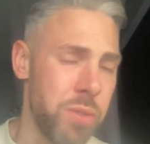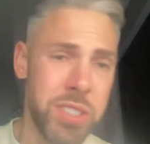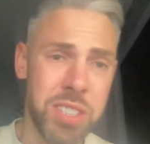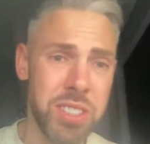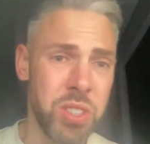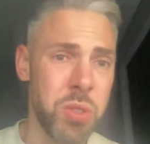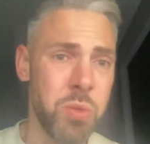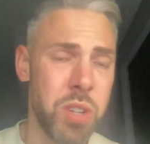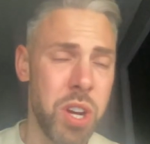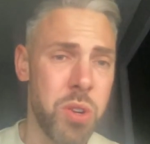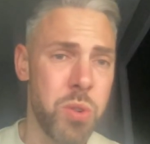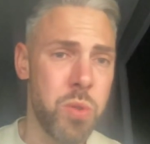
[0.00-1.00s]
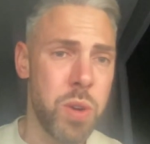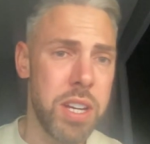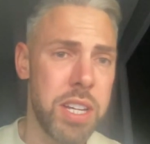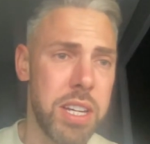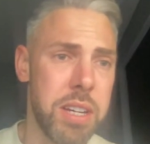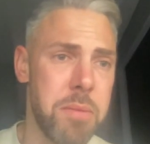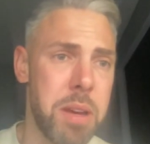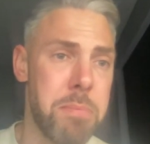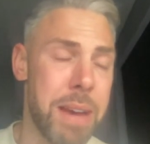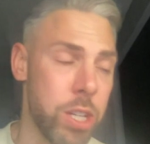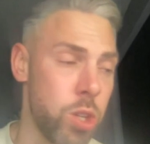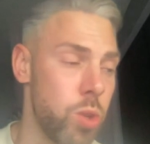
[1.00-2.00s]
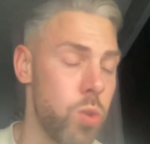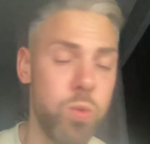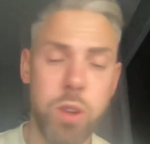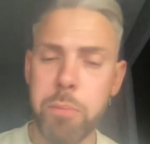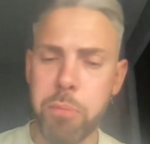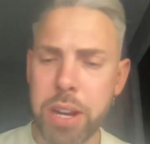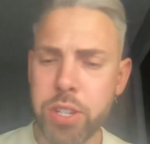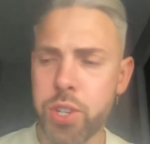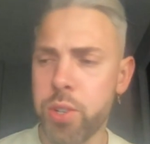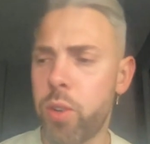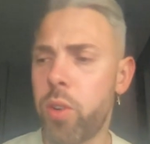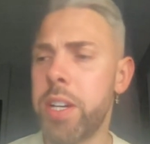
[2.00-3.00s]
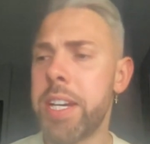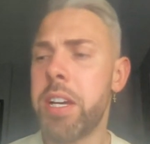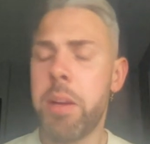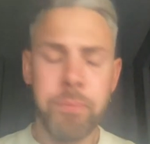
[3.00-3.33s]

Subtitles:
obviously still no Emaku, no Bradshaw.